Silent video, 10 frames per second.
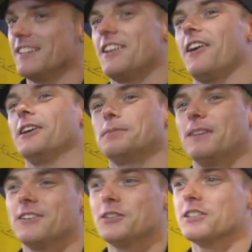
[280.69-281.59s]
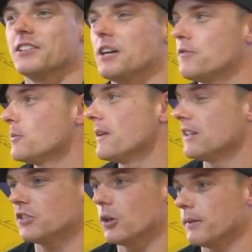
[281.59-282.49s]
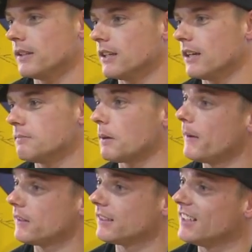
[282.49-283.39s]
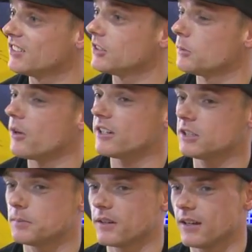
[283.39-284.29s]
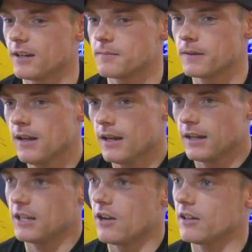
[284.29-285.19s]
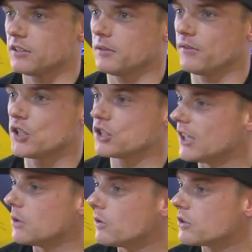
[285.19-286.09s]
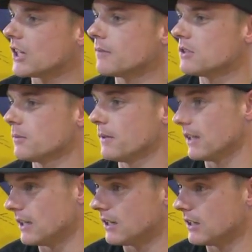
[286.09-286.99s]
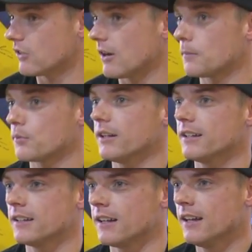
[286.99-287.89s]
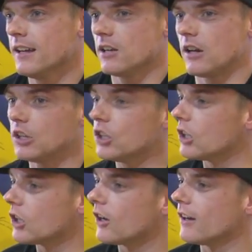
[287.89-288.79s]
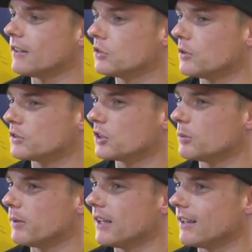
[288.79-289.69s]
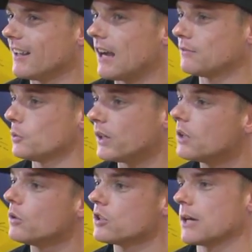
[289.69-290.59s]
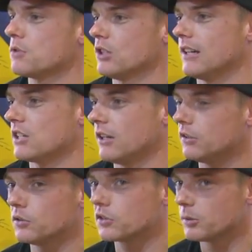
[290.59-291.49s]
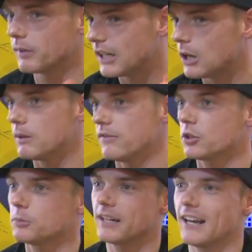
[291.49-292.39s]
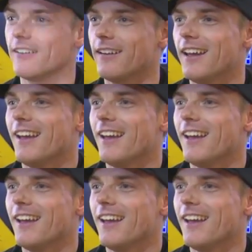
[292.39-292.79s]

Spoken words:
No, it's been good, you know. For me, it's not been my best season, to be honest, but you know, it's my first year in World Championship in the Grand Prix, and I learnt a lot, and it was always going to be, after winning the World Championship last year, it was always going to be a little bit of a come down.